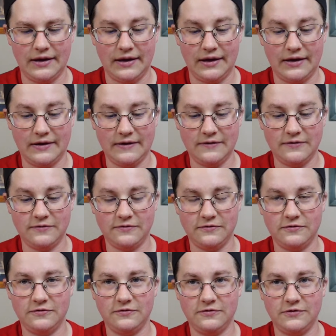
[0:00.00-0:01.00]

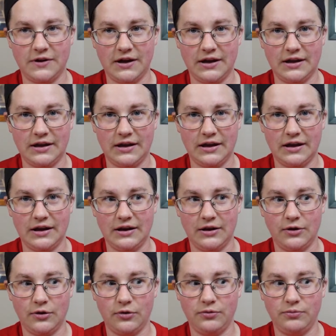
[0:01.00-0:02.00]
If I can get
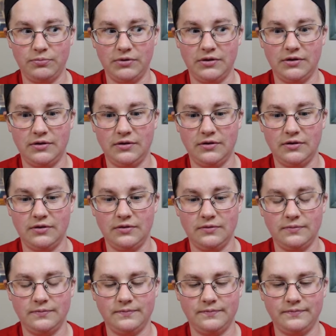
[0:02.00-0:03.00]
it open.
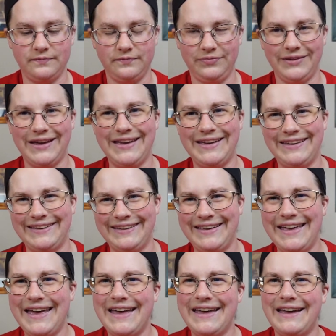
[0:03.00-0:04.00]

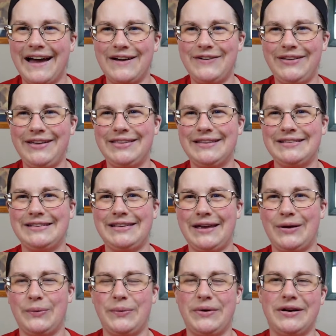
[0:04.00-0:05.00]
I feel like this is
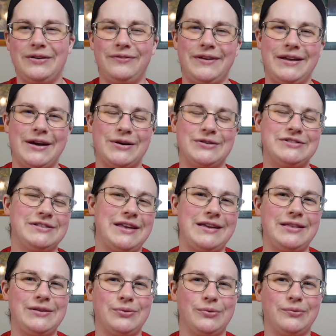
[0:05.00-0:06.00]
like a weird video. It's just
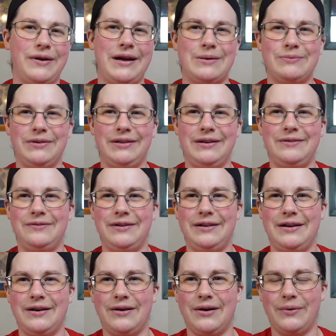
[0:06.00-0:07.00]
like this rambling
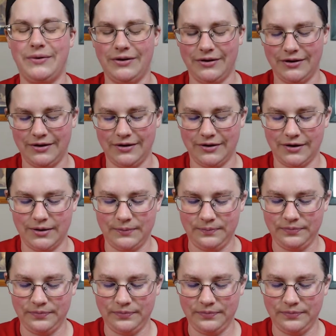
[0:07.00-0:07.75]
video going on and on.